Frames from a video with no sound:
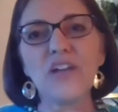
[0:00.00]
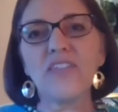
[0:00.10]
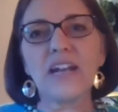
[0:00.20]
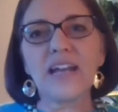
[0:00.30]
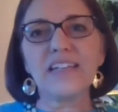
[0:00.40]
know
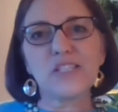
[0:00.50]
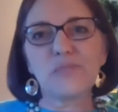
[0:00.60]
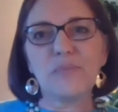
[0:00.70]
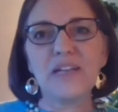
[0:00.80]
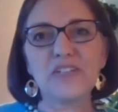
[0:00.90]
that I can
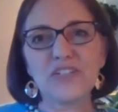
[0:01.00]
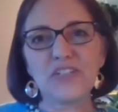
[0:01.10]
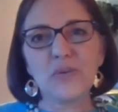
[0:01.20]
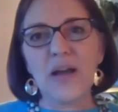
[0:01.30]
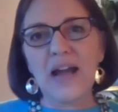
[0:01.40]
speak
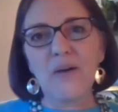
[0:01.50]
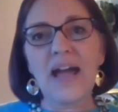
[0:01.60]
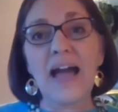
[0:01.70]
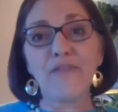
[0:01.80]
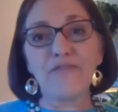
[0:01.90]
to how
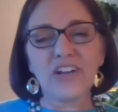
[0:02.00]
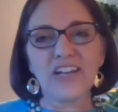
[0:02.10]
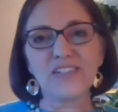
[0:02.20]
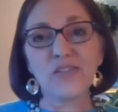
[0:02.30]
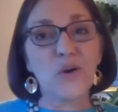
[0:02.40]
Africa
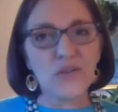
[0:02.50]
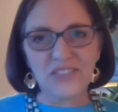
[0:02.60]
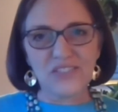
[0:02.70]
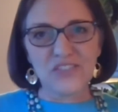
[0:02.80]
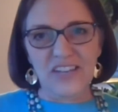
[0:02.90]
as a whole
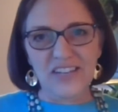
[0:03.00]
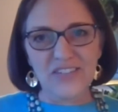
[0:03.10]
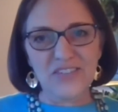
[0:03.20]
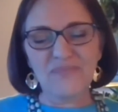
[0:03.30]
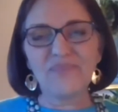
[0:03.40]
has
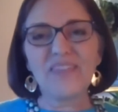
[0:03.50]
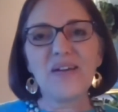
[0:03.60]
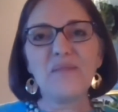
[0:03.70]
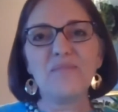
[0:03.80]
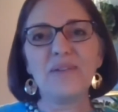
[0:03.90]
changed,
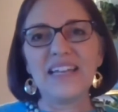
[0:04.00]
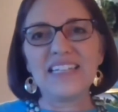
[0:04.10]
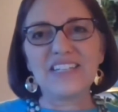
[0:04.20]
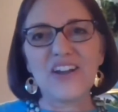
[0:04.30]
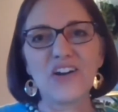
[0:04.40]

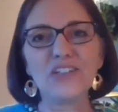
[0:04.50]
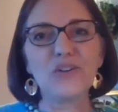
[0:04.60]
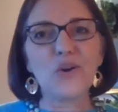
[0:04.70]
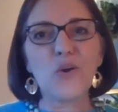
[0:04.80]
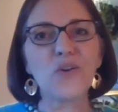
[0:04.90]
but our
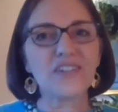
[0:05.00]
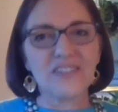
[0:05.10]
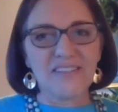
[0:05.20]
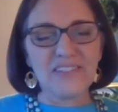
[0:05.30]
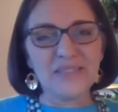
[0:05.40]
little corner
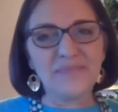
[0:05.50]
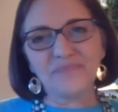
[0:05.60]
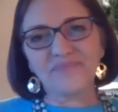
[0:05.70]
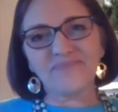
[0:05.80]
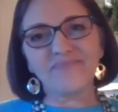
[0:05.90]
of it
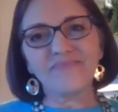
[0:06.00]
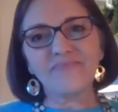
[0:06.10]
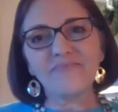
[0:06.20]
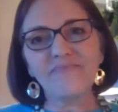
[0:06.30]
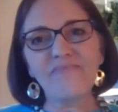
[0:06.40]

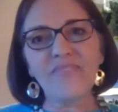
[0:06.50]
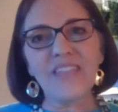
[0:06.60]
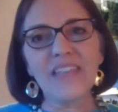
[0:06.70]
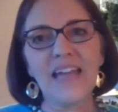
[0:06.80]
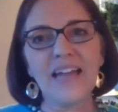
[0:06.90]

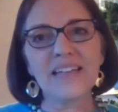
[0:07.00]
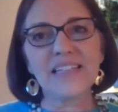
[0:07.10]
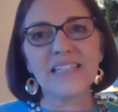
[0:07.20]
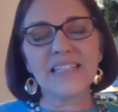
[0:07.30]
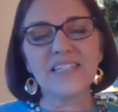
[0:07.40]

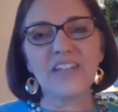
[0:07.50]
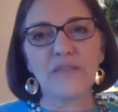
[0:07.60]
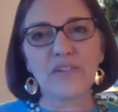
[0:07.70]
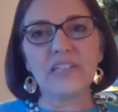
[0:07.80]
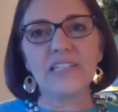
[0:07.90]
has
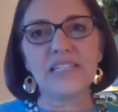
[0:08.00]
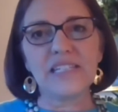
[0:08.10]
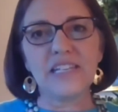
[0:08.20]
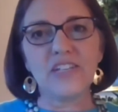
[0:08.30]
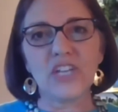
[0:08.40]
definitely
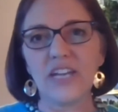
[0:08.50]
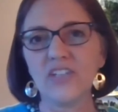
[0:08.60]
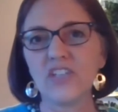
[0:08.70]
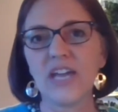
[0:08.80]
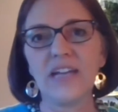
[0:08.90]
seen
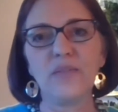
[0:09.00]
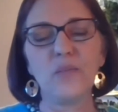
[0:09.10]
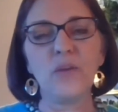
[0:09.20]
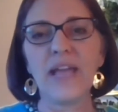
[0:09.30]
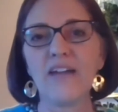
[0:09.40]
change. And
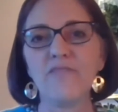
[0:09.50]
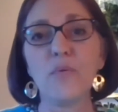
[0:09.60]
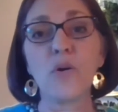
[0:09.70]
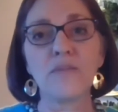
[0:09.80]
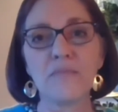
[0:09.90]
we have
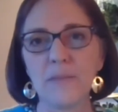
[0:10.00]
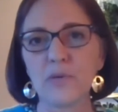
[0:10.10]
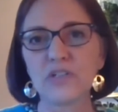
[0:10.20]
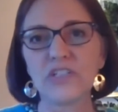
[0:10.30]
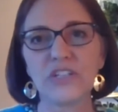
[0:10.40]
board
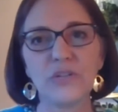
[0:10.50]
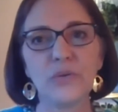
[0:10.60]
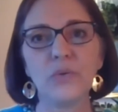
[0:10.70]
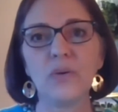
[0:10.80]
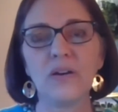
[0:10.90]
members
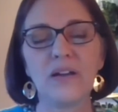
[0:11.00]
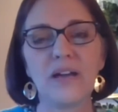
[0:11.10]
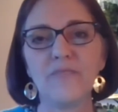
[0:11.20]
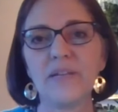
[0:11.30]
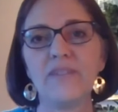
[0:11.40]
who
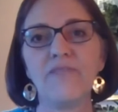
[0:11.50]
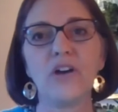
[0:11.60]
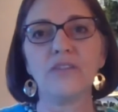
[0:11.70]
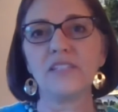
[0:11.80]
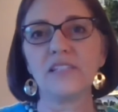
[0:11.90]
have been
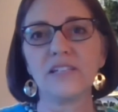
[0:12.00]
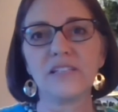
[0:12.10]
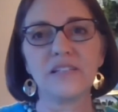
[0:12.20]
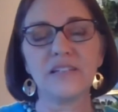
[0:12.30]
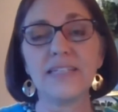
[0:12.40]
involved
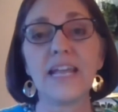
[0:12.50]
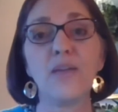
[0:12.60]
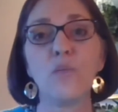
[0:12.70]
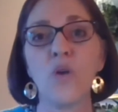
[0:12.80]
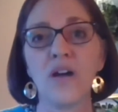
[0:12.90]
since day
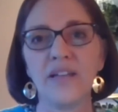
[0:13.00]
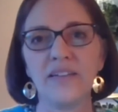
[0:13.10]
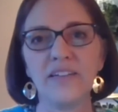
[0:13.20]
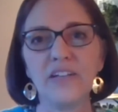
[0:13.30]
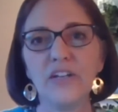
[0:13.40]

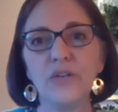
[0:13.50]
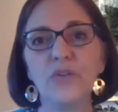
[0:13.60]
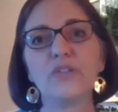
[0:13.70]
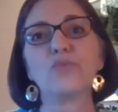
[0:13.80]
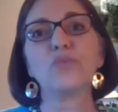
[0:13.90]
one who
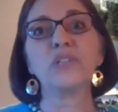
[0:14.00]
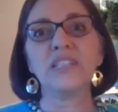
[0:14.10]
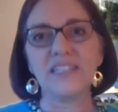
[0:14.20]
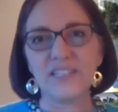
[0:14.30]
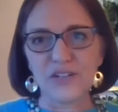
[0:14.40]
could
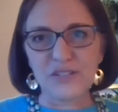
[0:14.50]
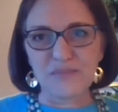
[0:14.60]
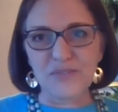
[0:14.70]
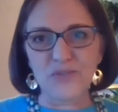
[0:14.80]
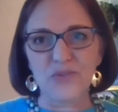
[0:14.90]
really tell
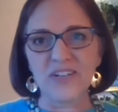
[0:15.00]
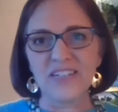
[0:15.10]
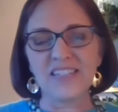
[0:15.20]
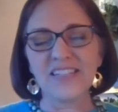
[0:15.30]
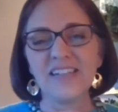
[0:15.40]
some
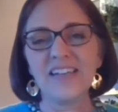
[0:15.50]
stories.